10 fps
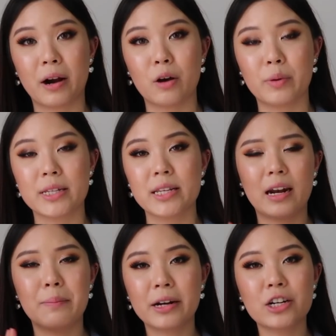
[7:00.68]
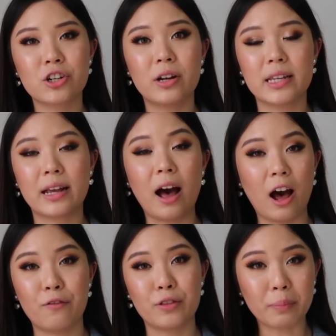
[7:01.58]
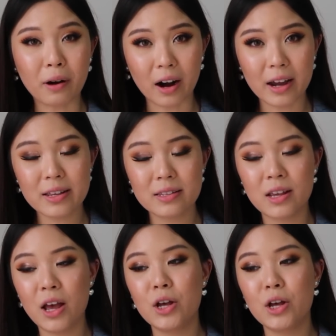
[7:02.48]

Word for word: Brow Wiz, and I'm pretty sure it's like half the price,